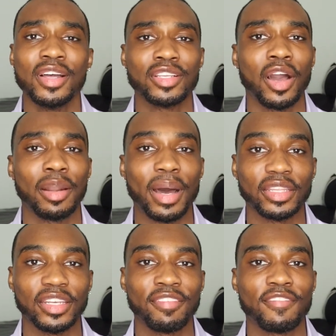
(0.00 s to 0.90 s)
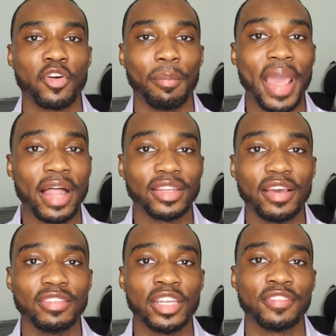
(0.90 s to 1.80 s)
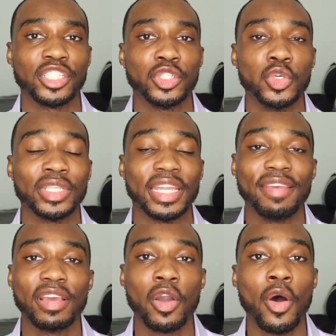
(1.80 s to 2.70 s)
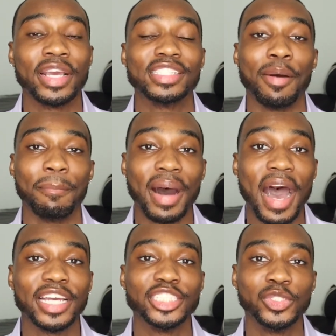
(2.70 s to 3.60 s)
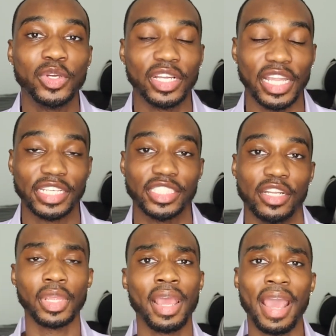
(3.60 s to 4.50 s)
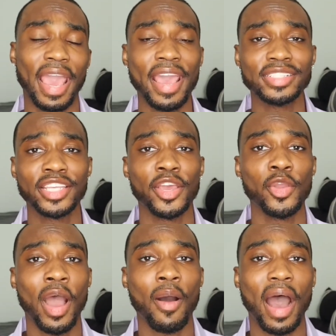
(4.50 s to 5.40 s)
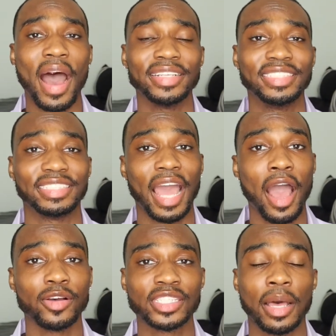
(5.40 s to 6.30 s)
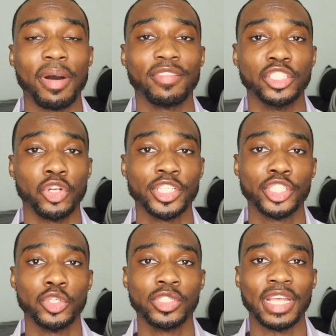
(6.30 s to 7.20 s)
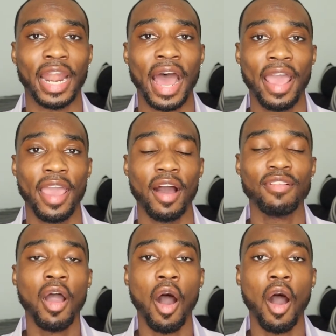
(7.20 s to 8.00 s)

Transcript: talking about the different formality of the different shoes, and even going into my shoe collection and tell you how I style some of the dress shoes that I have.